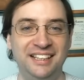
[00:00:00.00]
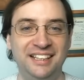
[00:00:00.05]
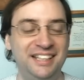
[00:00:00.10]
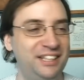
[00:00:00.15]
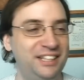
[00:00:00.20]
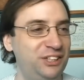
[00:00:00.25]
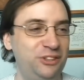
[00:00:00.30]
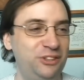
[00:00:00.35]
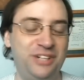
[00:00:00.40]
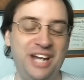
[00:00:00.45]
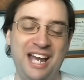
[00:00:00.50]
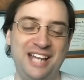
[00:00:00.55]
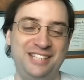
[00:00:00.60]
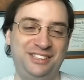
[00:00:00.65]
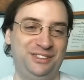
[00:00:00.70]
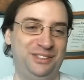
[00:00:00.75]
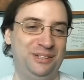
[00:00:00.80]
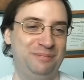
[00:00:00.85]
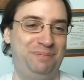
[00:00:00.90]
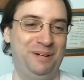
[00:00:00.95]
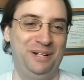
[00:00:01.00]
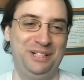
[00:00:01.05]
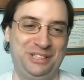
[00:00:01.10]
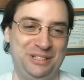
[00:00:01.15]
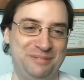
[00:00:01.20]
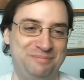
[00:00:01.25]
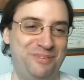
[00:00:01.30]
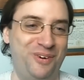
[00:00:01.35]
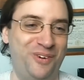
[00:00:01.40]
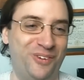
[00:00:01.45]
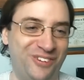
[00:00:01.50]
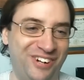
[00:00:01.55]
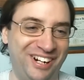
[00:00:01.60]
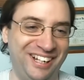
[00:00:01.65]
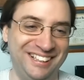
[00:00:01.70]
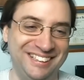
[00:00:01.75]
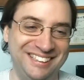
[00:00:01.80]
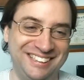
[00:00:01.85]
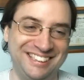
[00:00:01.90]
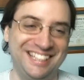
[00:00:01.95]
you guys are a bunch of
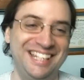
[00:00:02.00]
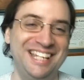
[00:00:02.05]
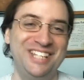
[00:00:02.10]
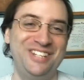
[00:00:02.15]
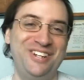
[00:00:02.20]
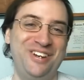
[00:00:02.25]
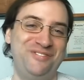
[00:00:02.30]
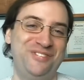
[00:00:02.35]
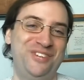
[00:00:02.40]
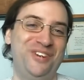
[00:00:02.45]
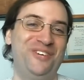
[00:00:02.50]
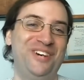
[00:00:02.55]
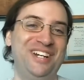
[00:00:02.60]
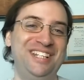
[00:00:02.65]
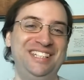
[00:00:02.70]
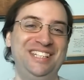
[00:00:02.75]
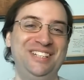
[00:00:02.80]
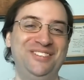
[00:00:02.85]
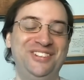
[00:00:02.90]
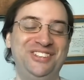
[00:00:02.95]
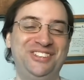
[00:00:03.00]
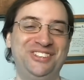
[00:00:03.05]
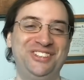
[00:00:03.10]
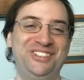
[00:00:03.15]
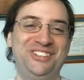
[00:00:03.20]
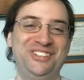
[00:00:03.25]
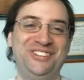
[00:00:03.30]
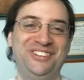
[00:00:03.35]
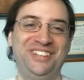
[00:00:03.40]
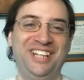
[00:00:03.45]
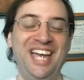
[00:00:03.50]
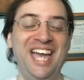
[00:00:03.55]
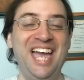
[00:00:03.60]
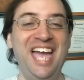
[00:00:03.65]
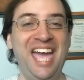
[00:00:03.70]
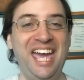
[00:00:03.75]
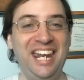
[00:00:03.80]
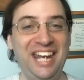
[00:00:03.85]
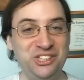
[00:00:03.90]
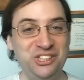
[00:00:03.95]
morons. You have no idea what you're doing.
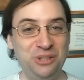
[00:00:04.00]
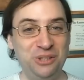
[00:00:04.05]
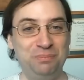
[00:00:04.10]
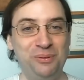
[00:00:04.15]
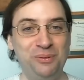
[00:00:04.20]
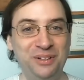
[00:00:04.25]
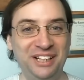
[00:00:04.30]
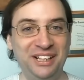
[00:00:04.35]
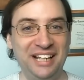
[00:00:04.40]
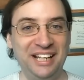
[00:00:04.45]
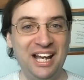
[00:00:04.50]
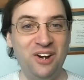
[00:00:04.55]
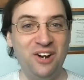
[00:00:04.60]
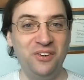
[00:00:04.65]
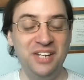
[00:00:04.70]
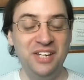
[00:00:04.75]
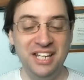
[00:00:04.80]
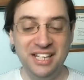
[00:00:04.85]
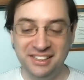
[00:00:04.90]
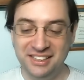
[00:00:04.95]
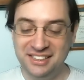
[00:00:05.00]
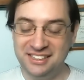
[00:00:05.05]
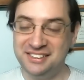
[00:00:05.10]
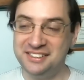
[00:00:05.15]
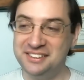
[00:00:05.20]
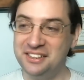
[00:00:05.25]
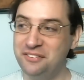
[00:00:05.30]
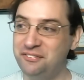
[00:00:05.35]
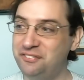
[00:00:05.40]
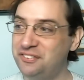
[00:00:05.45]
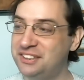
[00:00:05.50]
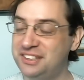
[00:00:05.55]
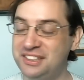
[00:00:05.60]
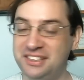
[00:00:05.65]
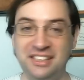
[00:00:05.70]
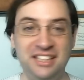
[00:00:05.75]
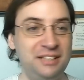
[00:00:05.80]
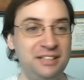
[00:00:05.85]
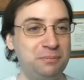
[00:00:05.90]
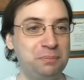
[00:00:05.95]
And as you're pointing out, this stuff
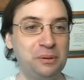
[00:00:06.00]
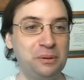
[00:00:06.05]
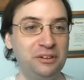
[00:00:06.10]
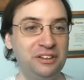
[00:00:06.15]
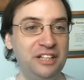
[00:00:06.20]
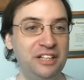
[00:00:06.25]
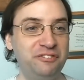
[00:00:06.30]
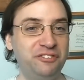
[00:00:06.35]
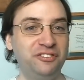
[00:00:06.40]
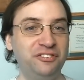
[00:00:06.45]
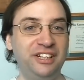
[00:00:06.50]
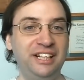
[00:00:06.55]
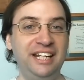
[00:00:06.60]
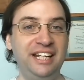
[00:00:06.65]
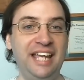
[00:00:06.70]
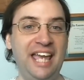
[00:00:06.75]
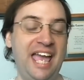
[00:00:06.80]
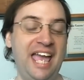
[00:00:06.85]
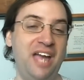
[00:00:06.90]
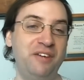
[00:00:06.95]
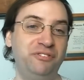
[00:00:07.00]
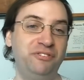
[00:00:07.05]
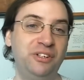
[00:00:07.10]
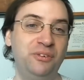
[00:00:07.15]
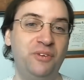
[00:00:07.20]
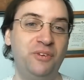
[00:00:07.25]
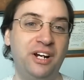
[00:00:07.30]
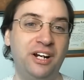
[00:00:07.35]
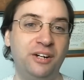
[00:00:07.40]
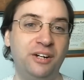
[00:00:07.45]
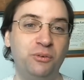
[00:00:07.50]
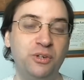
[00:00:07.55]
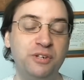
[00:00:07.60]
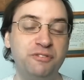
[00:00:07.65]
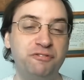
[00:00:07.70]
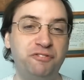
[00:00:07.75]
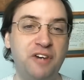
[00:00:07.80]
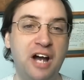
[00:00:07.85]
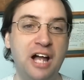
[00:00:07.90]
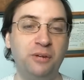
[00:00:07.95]
it's proliferating everywhere. We're
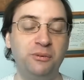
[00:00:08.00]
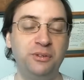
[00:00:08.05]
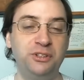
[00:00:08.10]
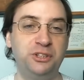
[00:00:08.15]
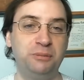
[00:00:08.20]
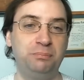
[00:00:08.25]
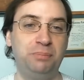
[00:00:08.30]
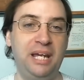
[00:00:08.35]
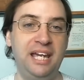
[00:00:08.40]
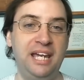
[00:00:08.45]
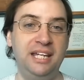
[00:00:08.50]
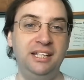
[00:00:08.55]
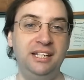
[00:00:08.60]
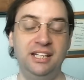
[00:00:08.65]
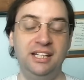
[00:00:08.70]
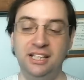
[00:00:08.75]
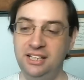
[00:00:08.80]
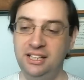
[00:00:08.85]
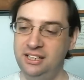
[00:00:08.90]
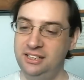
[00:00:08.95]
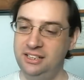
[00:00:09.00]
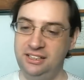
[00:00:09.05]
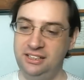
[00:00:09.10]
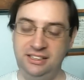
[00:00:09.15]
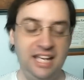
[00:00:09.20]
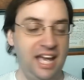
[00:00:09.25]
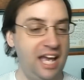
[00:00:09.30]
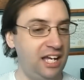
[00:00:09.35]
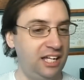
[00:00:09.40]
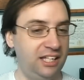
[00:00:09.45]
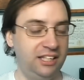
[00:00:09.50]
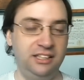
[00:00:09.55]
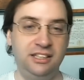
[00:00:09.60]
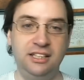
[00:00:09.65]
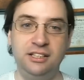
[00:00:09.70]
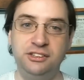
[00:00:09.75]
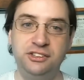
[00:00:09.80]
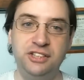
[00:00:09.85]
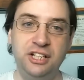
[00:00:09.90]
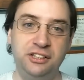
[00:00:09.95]
following Japan. Yeah,
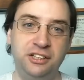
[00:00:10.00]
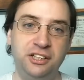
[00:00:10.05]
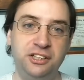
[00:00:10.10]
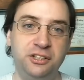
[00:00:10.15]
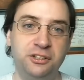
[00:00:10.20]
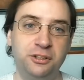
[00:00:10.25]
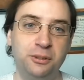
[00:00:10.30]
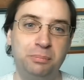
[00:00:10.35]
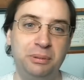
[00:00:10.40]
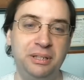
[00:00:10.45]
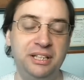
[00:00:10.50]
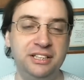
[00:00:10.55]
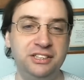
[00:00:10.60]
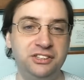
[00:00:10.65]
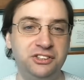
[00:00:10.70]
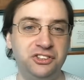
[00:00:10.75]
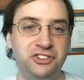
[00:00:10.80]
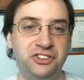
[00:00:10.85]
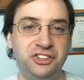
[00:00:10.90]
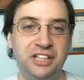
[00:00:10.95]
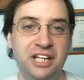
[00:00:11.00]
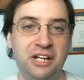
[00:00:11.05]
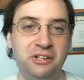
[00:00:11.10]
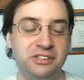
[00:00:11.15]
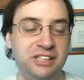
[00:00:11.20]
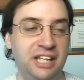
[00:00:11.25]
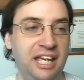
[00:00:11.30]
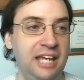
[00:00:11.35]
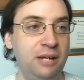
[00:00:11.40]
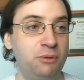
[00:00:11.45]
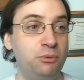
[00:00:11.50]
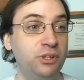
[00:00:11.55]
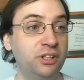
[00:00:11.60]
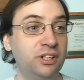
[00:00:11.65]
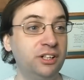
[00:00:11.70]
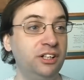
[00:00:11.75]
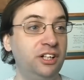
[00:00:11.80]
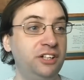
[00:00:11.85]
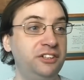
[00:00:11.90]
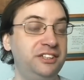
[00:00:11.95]
the Europeans just announced, hey, we're
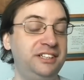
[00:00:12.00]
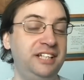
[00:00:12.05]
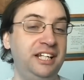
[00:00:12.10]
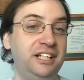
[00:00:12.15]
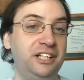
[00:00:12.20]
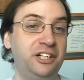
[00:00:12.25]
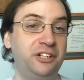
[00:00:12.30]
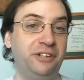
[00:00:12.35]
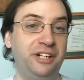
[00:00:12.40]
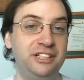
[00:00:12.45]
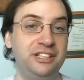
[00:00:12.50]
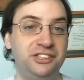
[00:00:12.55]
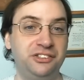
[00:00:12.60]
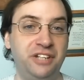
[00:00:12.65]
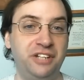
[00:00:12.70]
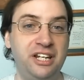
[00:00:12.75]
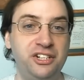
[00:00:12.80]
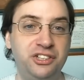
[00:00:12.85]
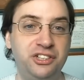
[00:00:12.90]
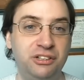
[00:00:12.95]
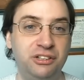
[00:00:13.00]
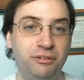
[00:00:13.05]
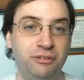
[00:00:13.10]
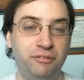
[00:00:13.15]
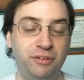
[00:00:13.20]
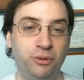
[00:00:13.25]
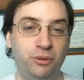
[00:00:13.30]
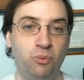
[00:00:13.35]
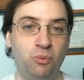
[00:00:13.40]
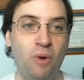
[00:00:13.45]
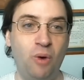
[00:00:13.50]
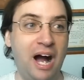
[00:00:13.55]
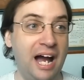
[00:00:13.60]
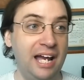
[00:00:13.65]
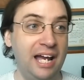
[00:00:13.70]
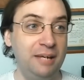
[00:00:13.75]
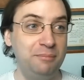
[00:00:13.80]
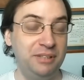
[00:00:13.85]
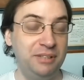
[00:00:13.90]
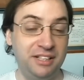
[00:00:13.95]
going to undertake a grand strategy review.
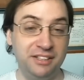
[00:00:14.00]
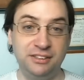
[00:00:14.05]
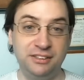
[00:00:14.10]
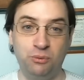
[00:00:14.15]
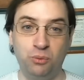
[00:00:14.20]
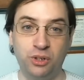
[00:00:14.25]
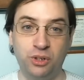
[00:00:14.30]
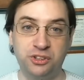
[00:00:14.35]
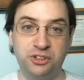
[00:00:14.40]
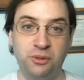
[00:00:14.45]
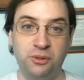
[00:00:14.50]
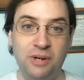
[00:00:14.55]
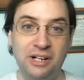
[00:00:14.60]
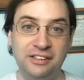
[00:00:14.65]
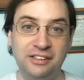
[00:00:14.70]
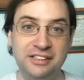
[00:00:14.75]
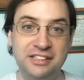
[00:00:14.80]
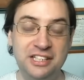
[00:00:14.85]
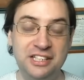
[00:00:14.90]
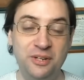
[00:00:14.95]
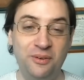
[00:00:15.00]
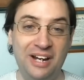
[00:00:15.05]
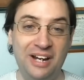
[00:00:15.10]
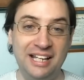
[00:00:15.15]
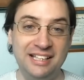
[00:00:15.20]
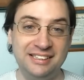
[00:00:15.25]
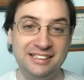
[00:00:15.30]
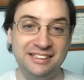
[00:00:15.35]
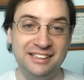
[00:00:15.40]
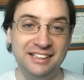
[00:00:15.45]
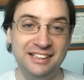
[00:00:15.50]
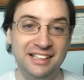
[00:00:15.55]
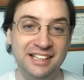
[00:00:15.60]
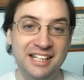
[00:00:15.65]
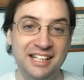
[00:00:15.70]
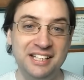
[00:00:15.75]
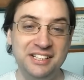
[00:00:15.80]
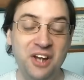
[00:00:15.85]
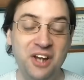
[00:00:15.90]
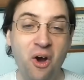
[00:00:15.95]
Why? Because it works so well in the U.S.?
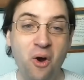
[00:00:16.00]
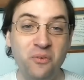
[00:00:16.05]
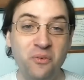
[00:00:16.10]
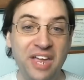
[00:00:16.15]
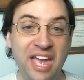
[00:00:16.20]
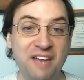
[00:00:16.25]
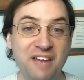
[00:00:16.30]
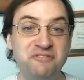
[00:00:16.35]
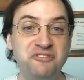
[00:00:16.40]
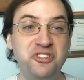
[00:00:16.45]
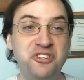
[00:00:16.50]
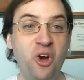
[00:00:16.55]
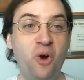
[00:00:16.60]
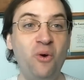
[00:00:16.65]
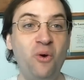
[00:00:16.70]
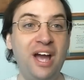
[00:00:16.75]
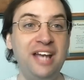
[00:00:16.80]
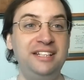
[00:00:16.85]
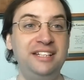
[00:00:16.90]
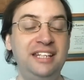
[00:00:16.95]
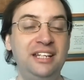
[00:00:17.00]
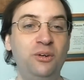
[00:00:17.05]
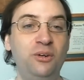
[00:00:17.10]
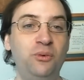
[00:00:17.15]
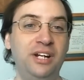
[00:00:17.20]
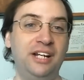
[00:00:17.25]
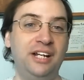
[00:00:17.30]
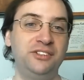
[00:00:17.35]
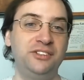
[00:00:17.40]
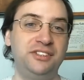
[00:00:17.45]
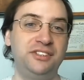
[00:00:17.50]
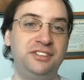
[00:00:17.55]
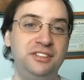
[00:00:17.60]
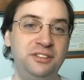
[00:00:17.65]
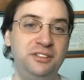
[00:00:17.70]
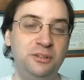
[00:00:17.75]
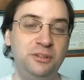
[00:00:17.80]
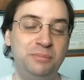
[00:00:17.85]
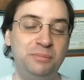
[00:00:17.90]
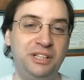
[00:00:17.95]
No, they have no idea what else to
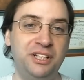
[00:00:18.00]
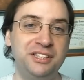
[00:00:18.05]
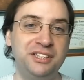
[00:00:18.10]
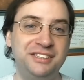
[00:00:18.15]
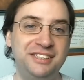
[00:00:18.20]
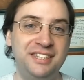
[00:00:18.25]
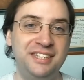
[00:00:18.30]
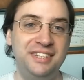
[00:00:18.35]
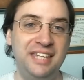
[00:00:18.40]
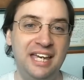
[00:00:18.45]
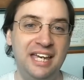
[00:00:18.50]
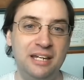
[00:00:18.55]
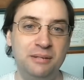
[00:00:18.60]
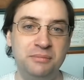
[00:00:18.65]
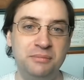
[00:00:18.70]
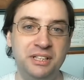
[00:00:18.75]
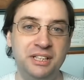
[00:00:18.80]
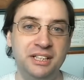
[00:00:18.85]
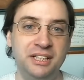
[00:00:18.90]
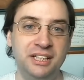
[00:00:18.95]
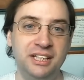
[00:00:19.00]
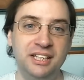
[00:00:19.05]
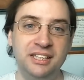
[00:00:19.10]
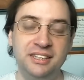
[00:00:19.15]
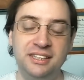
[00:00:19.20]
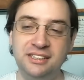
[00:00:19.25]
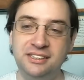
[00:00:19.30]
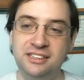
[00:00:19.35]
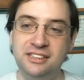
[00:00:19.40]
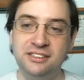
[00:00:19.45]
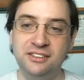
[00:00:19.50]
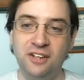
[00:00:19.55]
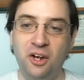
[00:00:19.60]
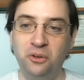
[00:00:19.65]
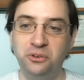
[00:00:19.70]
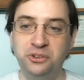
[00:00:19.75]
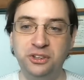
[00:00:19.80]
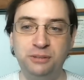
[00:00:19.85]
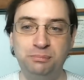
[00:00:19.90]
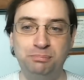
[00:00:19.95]
do because to them, this is
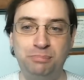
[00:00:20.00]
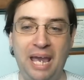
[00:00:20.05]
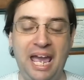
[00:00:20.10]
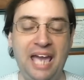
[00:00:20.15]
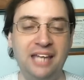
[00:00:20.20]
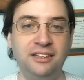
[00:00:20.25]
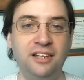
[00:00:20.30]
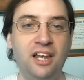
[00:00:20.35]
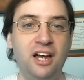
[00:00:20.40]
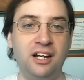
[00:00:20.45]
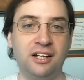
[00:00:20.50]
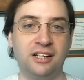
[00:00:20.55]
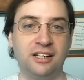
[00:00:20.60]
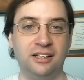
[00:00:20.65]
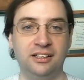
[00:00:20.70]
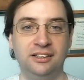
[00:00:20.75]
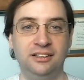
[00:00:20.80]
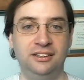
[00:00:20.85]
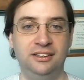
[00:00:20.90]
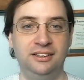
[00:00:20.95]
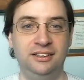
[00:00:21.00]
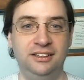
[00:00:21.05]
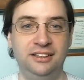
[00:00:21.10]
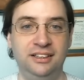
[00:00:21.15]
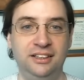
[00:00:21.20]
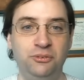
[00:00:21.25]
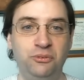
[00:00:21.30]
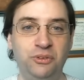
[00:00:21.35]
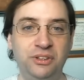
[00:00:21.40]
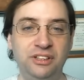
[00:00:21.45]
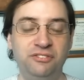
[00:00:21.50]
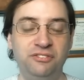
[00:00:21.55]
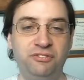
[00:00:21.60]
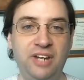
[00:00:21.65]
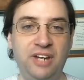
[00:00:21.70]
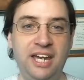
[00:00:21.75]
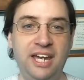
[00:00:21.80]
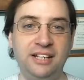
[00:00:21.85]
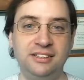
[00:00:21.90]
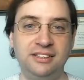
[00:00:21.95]
all just bad luck. When in
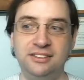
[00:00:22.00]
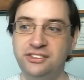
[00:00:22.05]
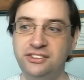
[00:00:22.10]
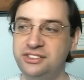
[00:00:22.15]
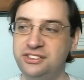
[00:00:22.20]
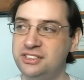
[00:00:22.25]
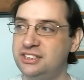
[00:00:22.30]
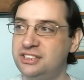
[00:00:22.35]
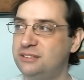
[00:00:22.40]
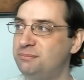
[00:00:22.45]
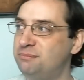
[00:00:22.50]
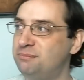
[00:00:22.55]
fact, there's this